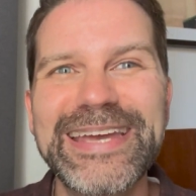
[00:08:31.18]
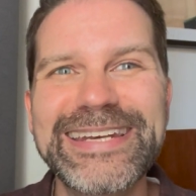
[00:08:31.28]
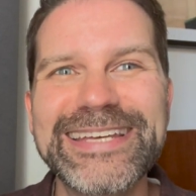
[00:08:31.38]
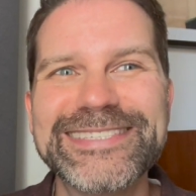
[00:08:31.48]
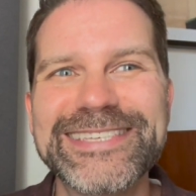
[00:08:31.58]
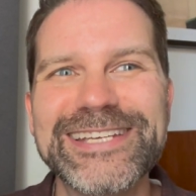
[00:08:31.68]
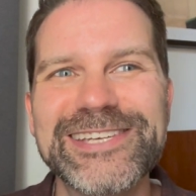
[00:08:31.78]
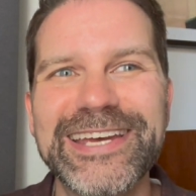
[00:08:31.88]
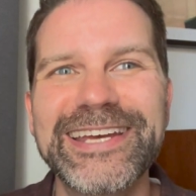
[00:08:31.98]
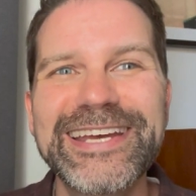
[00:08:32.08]
made it such
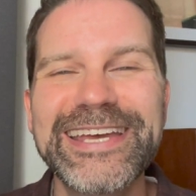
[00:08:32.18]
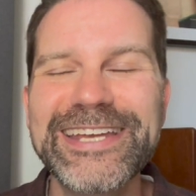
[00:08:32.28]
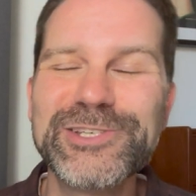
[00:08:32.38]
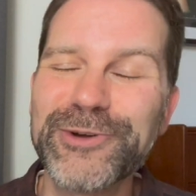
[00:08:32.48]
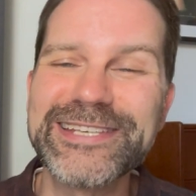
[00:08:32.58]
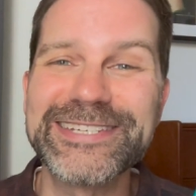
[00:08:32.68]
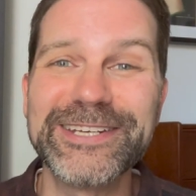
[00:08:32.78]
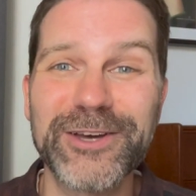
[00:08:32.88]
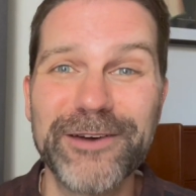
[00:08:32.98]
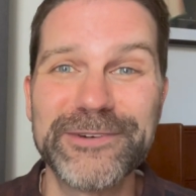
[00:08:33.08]
an
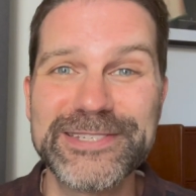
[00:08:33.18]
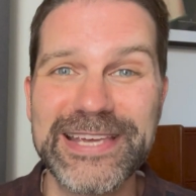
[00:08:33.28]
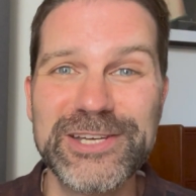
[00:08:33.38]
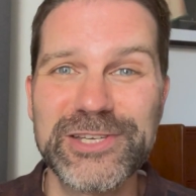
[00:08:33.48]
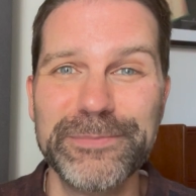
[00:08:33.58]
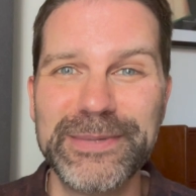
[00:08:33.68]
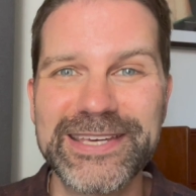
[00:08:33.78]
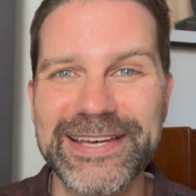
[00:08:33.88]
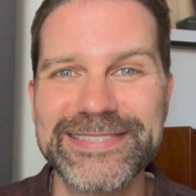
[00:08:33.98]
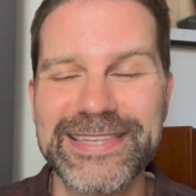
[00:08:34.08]
interesting conversation
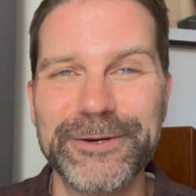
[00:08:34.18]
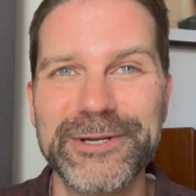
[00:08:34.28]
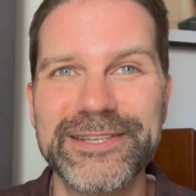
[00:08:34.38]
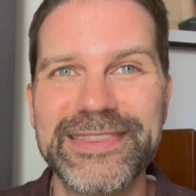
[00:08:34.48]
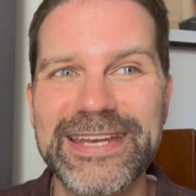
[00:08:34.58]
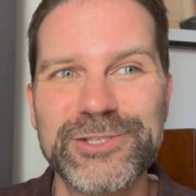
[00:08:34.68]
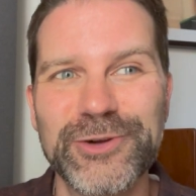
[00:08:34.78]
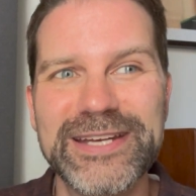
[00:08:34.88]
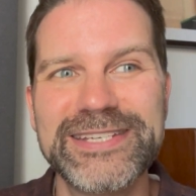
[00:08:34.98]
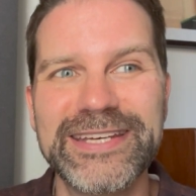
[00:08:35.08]
because they were they
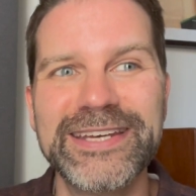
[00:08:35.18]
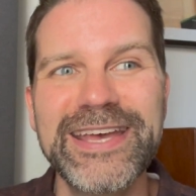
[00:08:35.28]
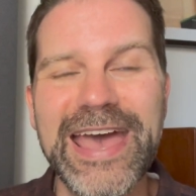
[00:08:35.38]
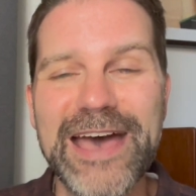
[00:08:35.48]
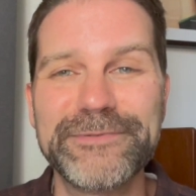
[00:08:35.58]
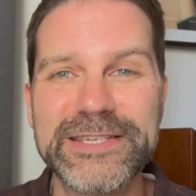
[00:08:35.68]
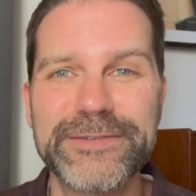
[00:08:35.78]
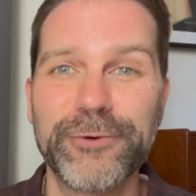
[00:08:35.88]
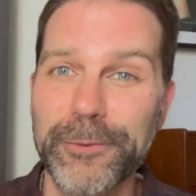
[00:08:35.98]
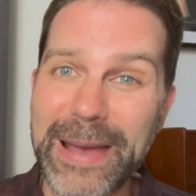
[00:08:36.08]
tried to have this
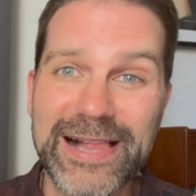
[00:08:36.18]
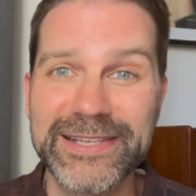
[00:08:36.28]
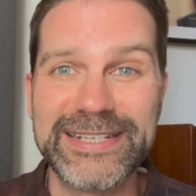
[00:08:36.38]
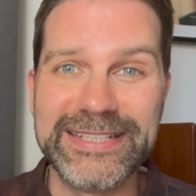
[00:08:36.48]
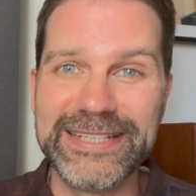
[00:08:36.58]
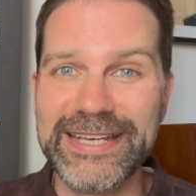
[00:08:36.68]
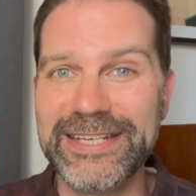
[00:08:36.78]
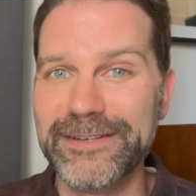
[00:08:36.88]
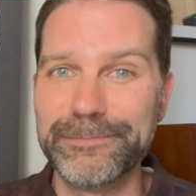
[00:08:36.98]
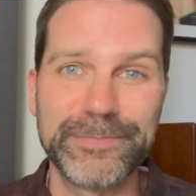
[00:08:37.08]
formality
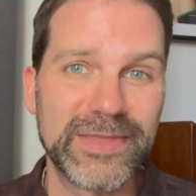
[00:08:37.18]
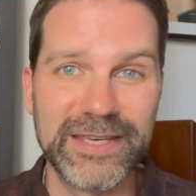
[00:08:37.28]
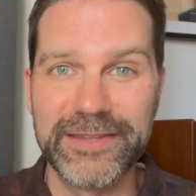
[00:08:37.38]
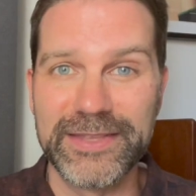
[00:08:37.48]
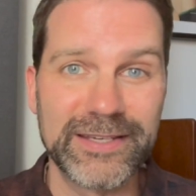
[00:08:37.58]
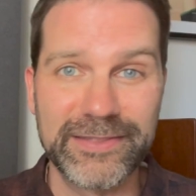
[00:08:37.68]
in the, the